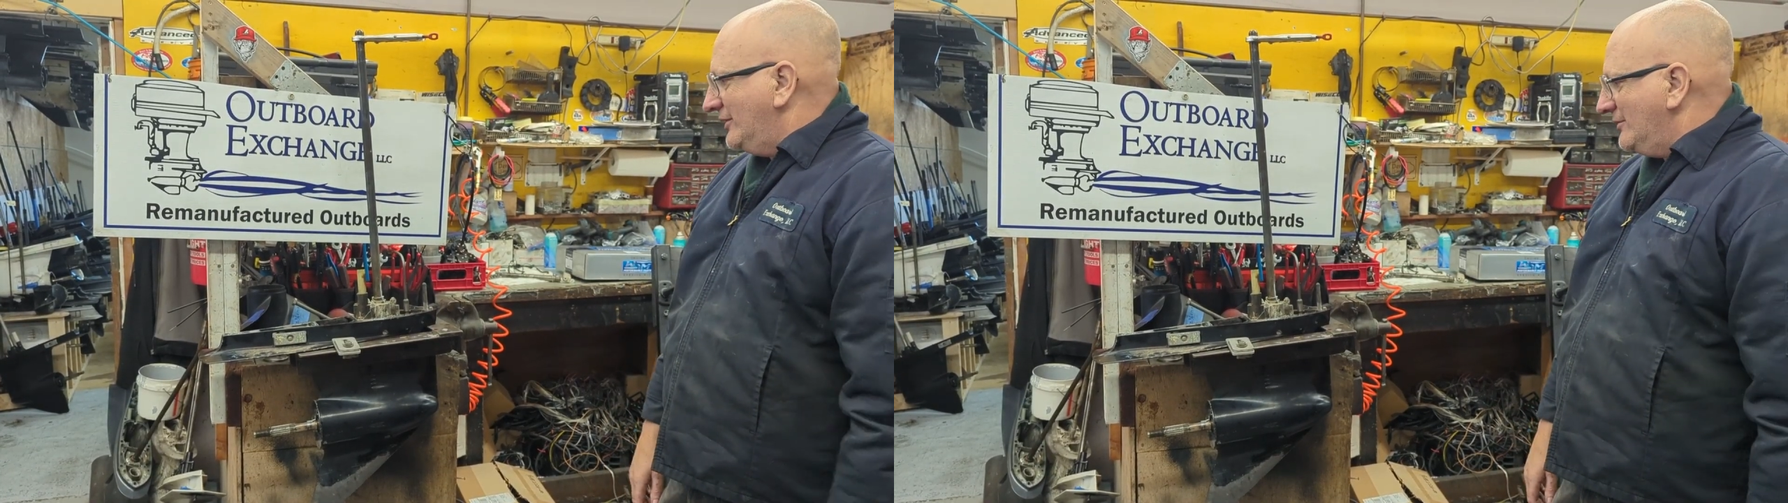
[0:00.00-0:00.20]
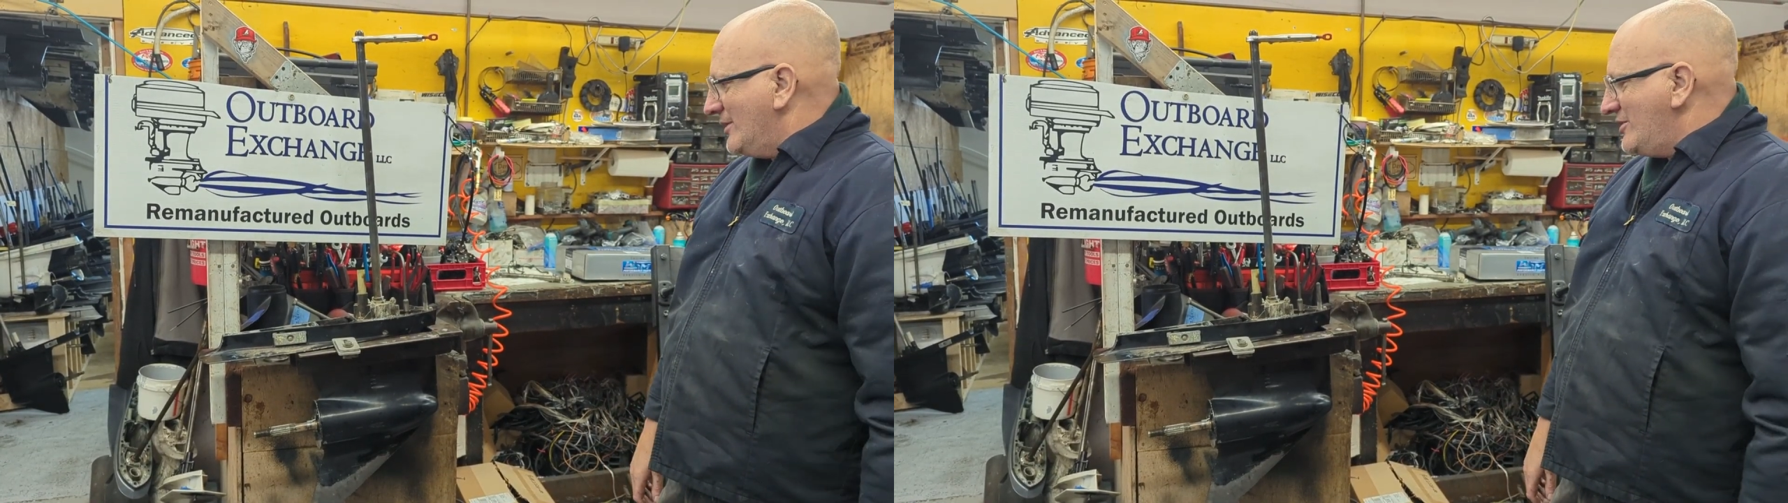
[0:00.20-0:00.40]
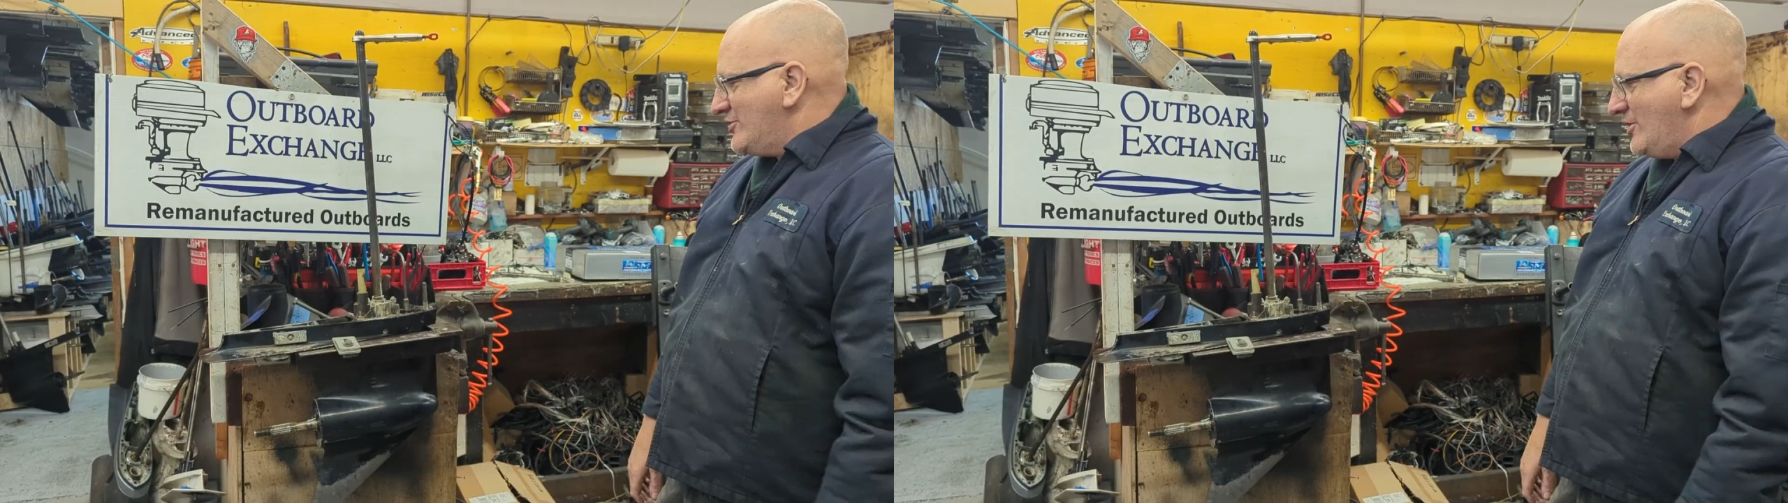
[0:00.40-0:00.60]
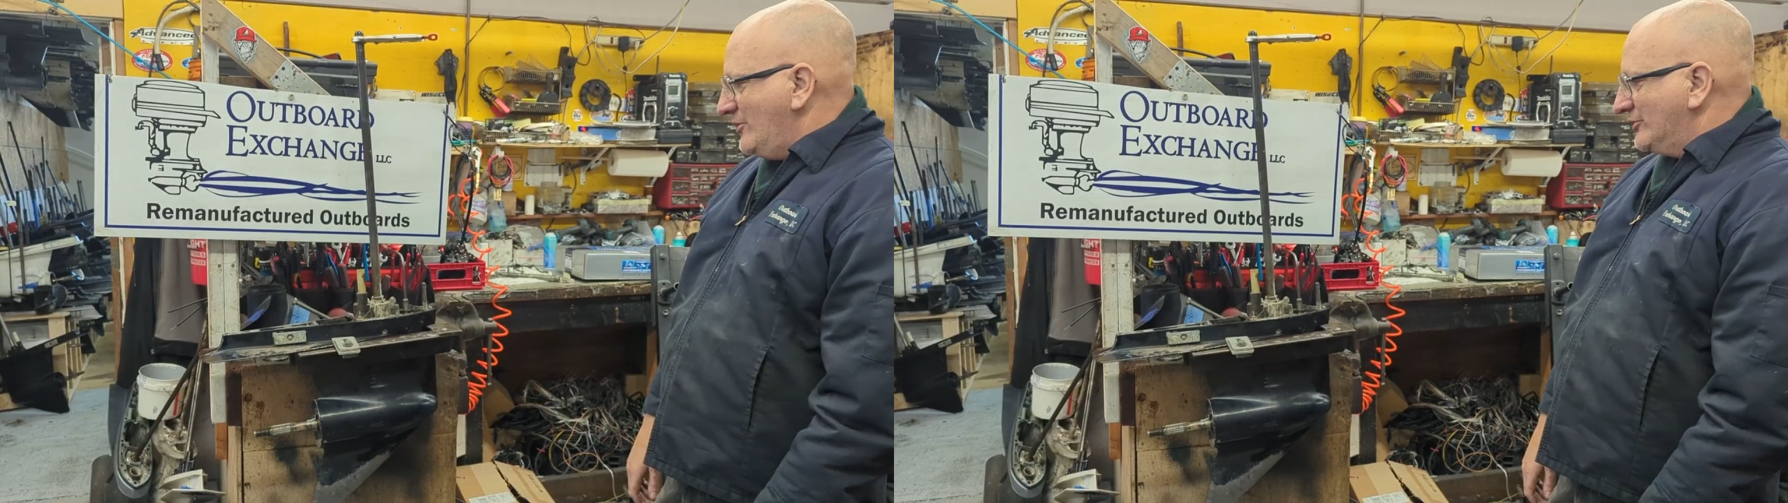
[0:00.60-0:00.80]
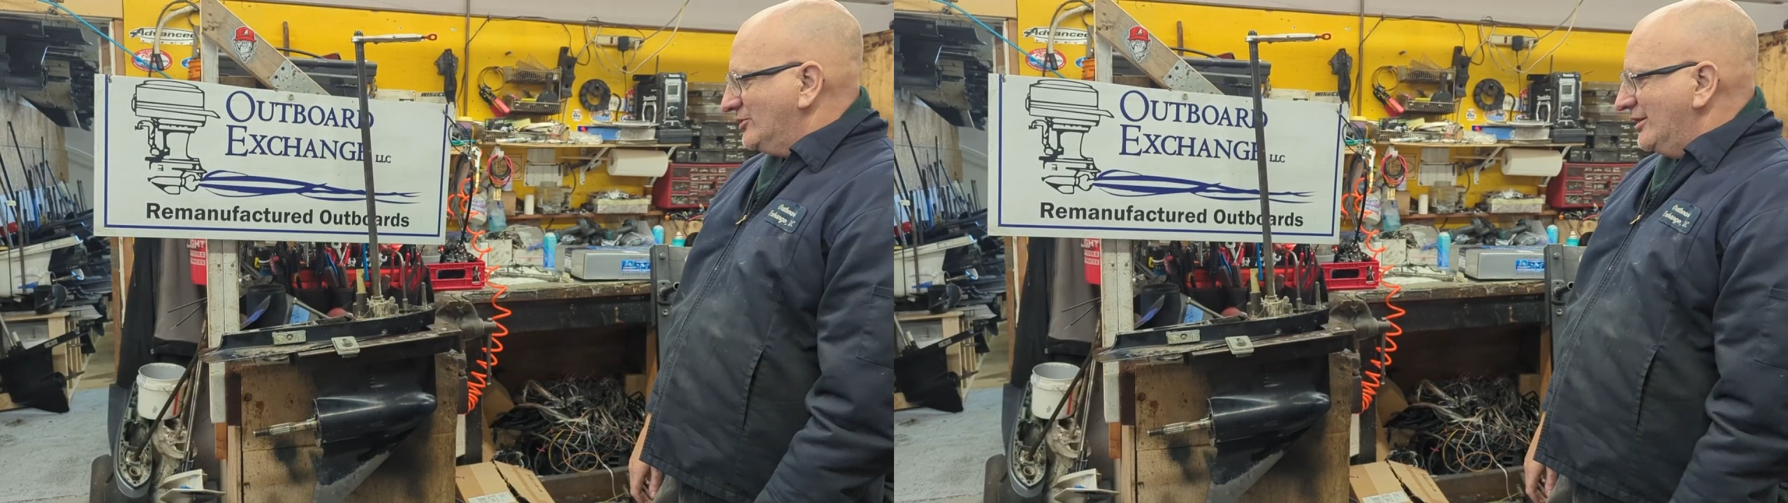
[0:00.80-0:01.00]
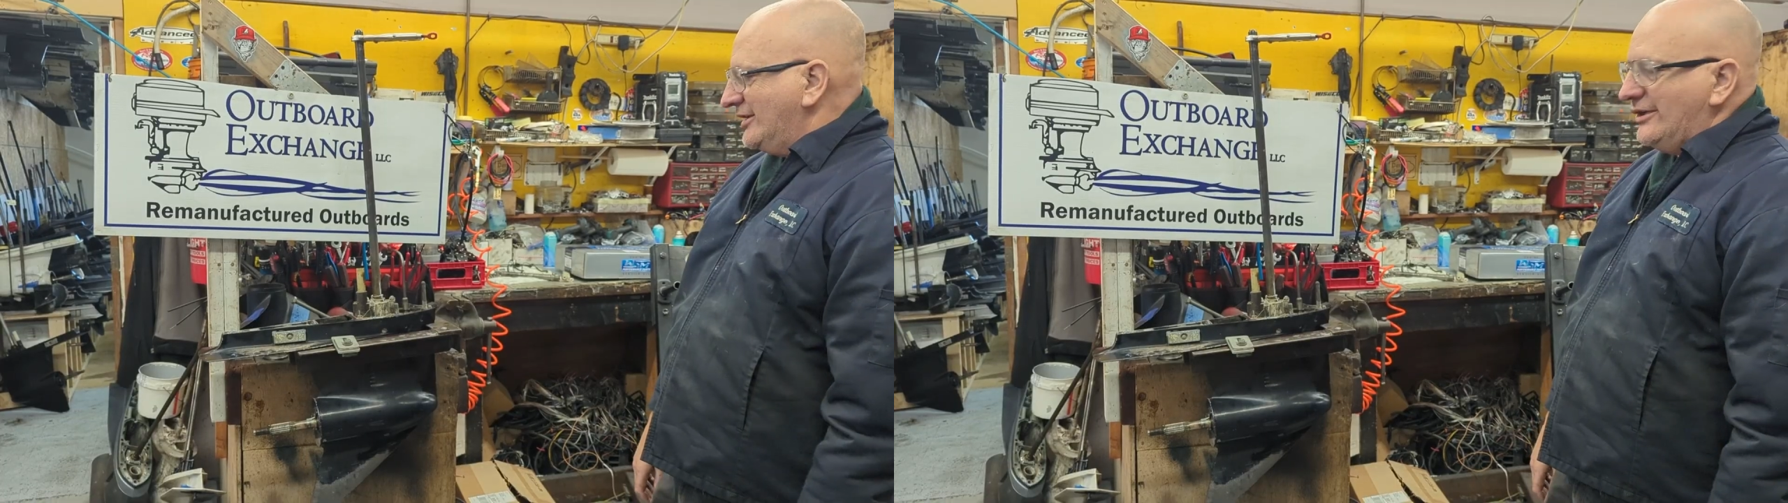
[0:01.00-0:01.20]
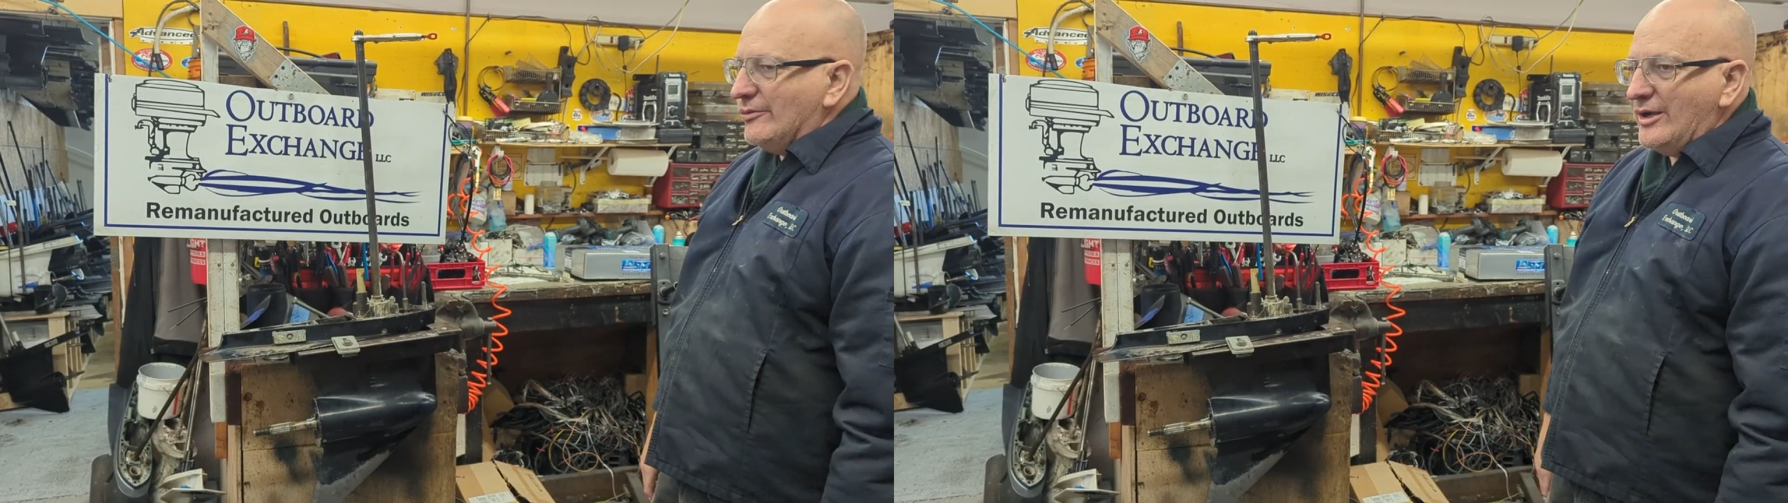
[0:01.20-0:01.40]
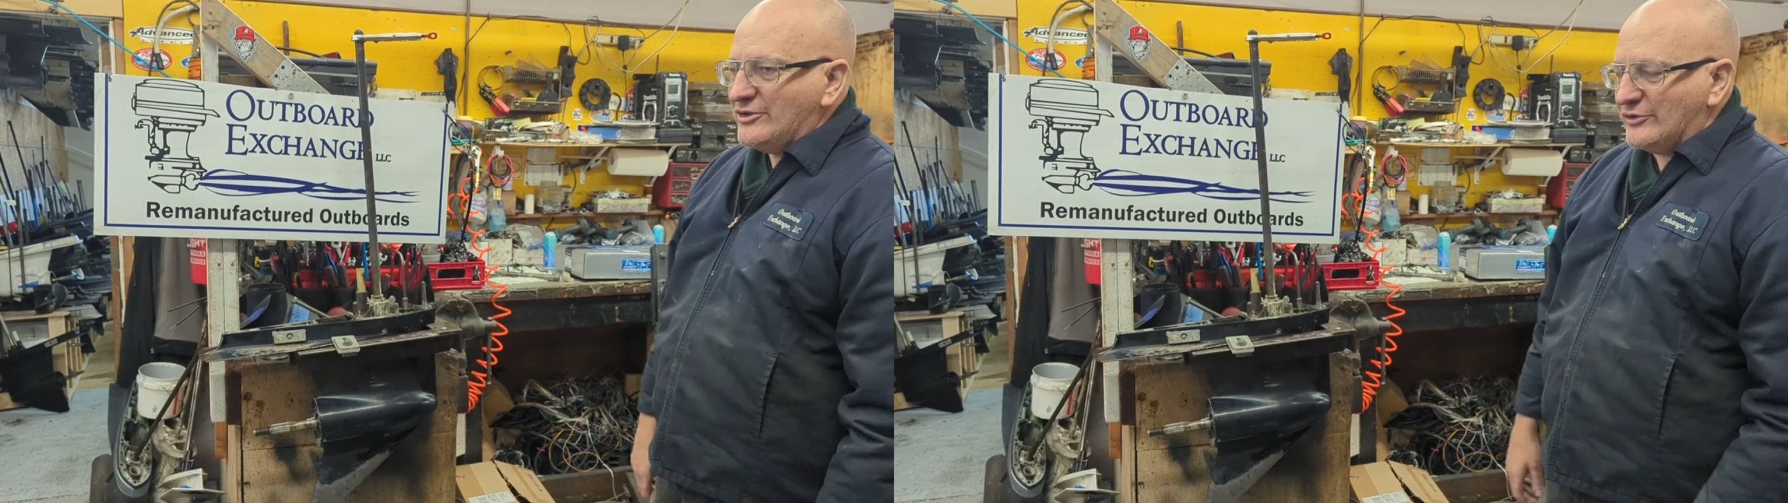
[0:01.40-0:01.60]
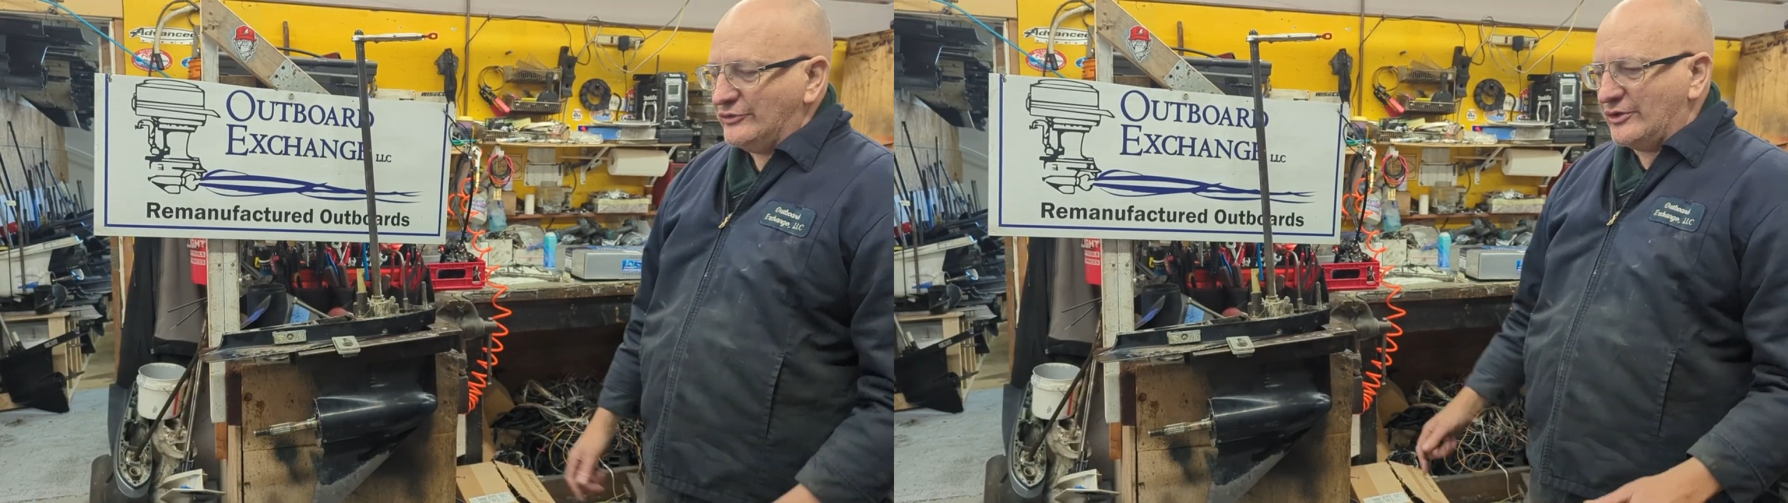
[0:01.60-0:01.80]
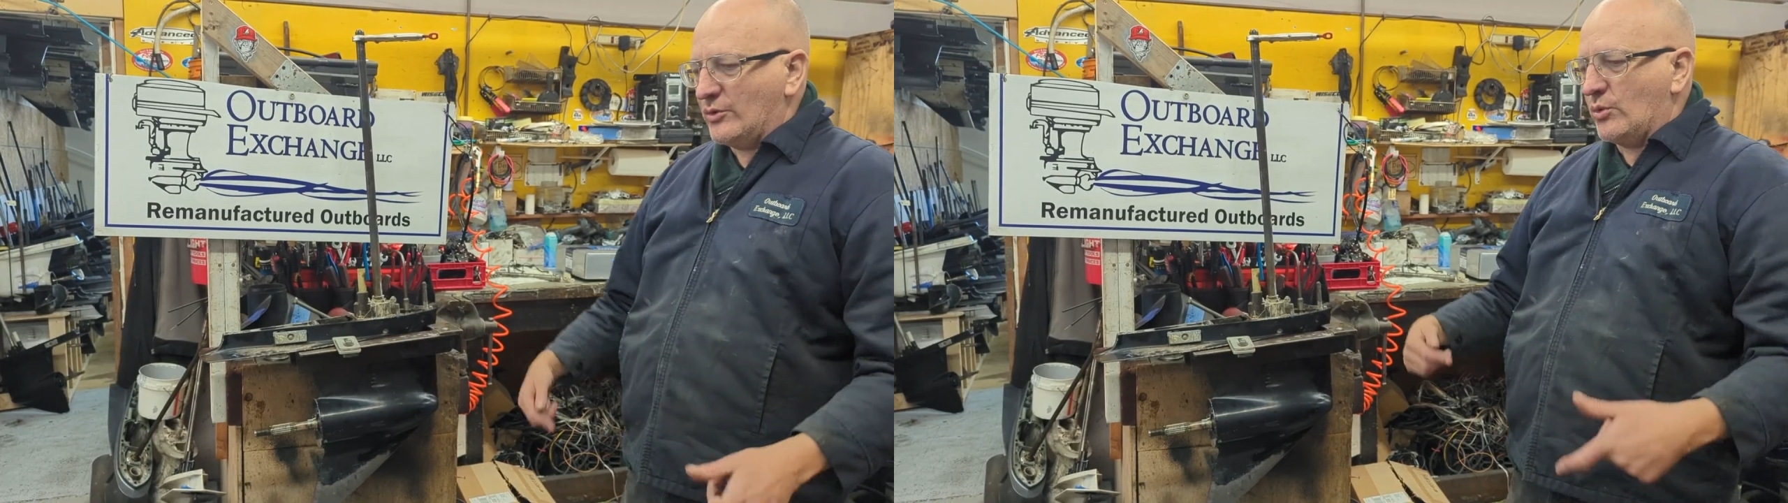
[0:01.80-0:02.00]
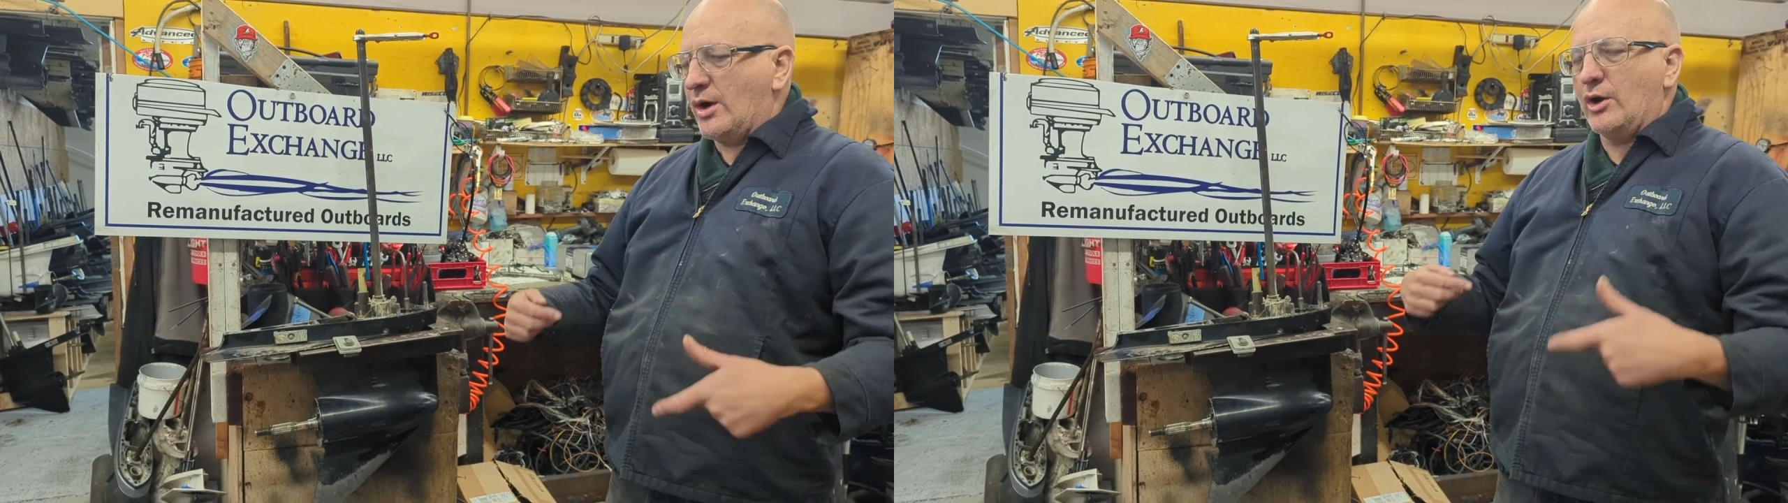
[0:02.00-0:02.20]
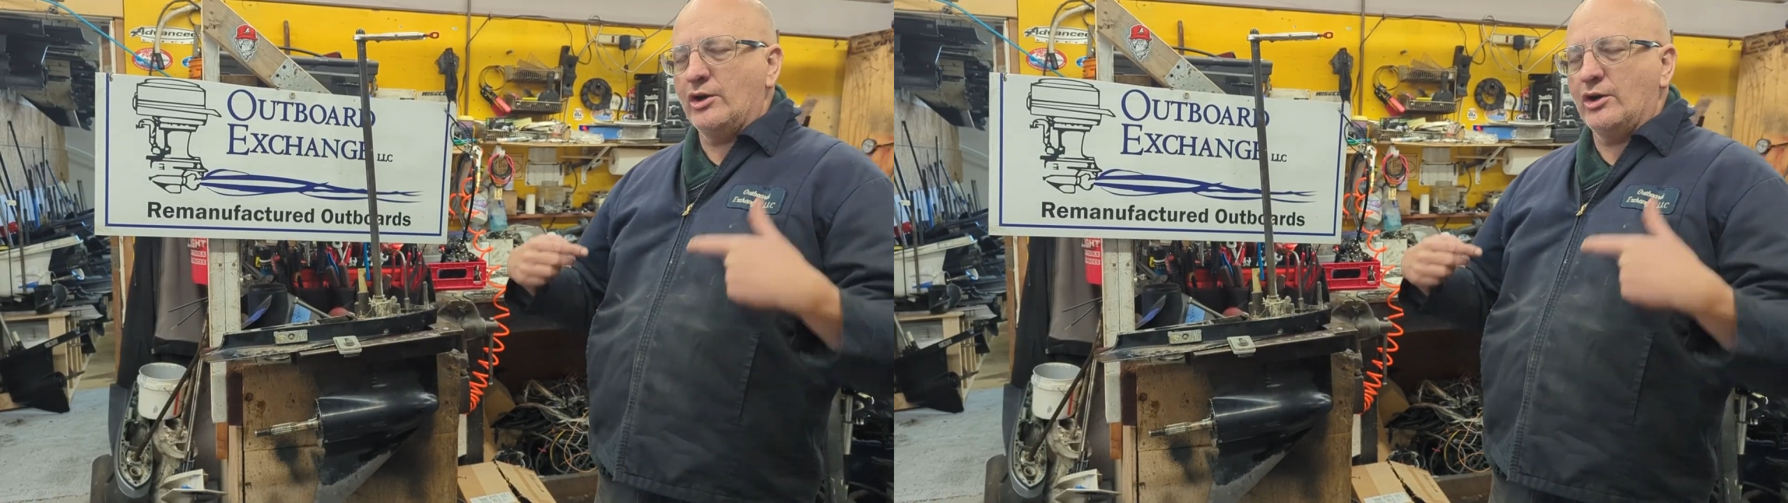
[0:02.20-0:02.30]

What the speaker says: And ratios are like gear ratios in the rear